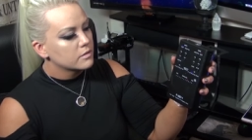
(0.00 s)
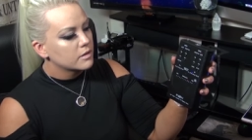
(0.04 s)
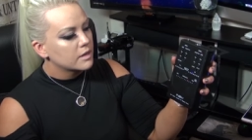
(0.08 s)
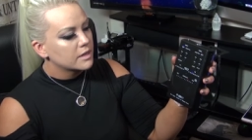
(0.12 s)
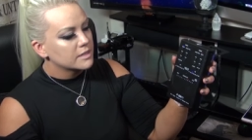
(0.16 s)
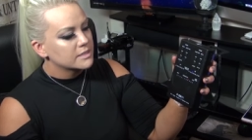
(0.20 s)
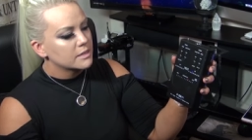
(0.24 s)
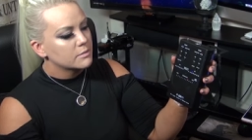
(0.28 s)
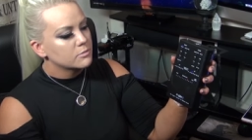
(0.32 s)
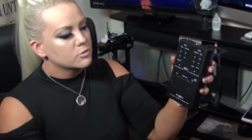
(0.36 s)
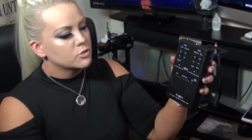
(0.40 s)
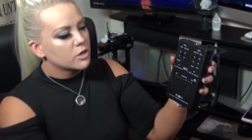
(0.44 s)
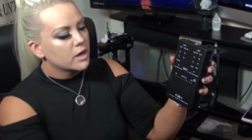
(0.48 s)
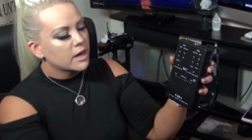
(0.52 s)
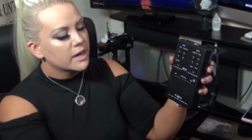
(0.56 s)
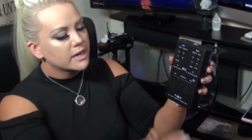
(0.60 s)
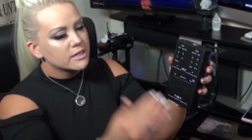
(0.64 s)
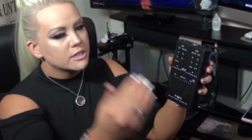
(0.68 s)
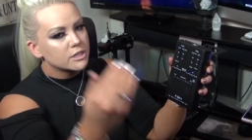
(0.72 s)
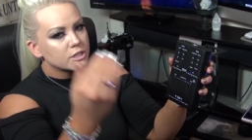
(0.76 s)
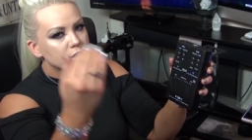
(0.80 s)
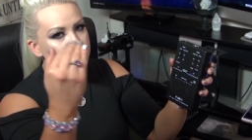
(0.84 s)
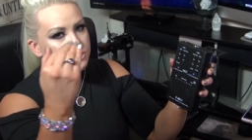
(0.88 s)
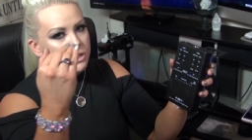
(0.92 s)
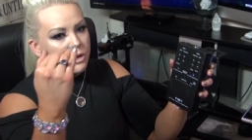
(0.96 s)
Because I'm trying
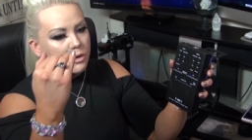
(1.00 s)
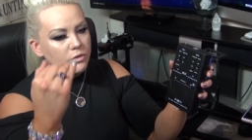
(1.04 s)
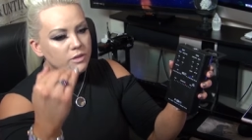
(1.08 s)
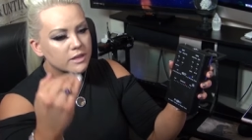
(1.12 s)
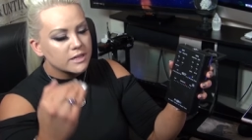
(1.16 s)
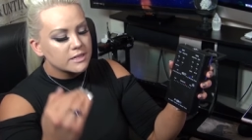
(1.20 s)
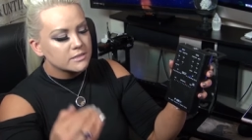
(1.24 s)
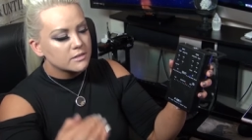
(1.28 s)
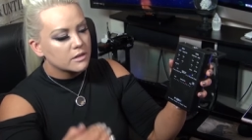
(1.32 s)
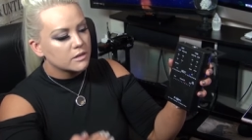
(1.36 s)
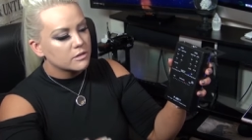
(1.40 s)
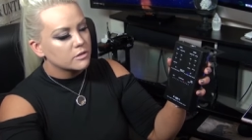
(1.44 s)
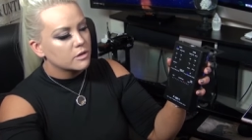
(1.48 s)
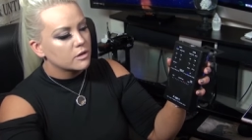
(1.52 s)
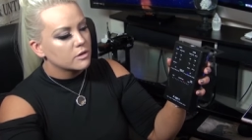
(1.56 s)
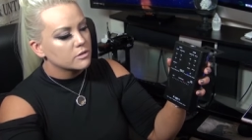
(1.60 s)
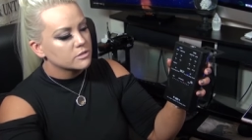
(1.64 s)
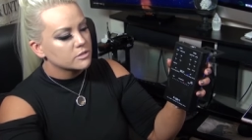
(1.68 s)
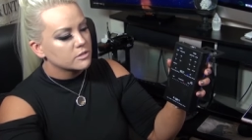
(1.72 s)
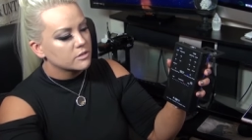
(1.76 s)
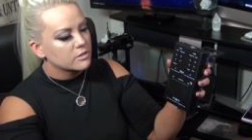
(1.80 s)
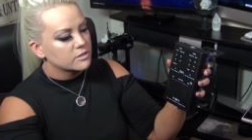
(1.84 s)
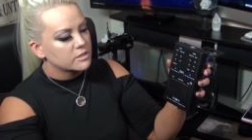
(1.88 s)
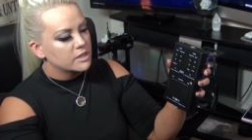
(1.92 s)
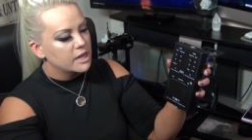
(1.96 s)
to show this on
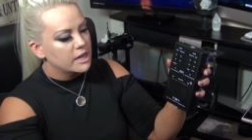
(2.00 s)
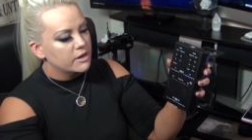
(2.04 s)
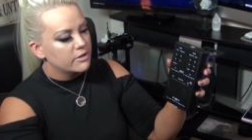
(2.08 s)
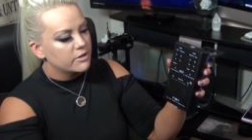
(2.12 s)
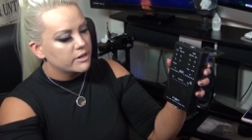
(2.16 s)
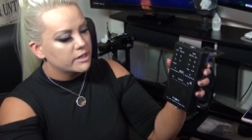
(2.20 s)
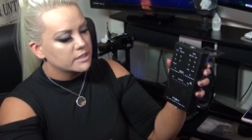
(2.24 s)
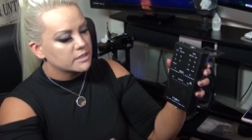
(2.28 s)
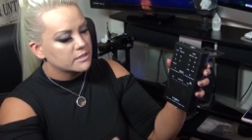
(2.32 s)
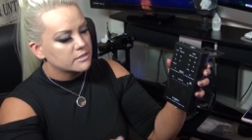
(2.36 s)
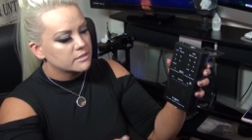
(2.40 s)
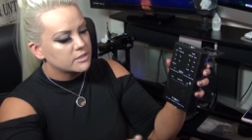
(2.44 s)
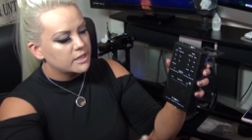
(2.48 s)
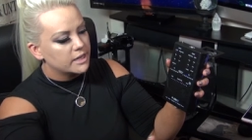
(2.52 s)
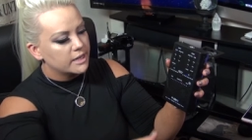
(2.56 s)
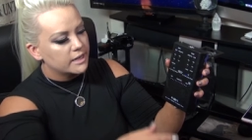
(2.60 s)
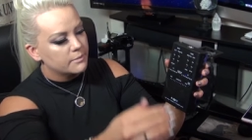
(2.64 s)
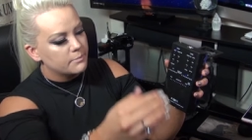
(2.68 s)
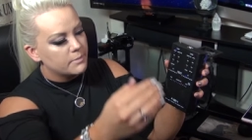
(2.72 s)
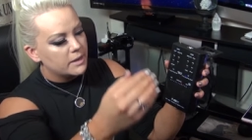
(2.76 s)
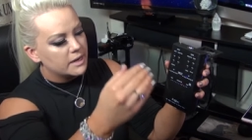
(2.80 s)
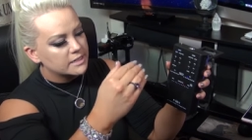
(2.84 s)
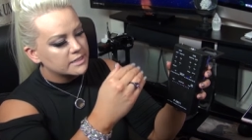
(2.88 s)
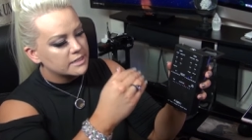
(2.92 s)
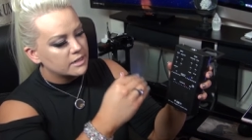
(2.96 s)
Ghost Girl Diaries. Take
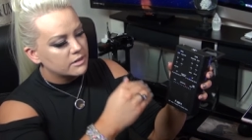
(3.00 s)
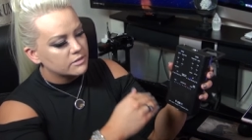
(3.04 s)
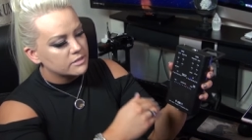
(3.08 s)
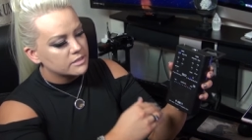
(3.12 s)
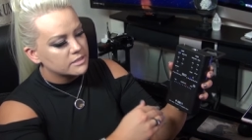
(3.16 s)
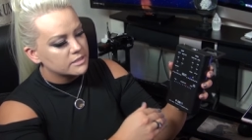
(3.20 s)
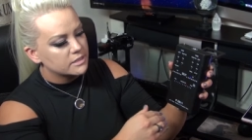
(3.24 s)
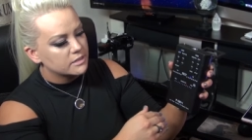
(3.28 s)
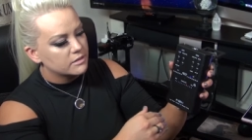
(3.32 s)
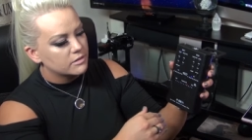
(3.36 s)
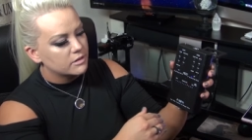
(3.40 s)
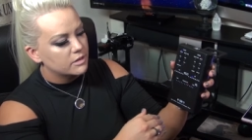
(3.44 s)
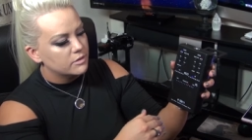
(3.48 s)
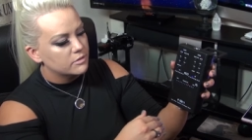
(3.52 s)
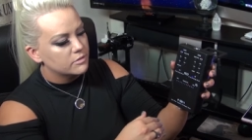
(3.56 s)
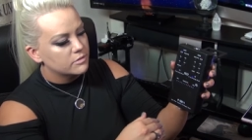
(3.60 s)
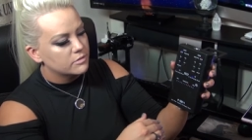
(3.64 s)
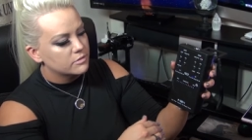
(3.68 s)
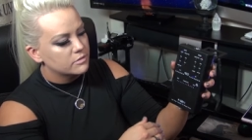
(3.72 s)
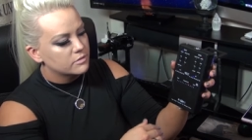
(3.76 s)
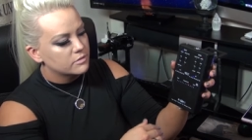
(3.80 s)
it back down to zero.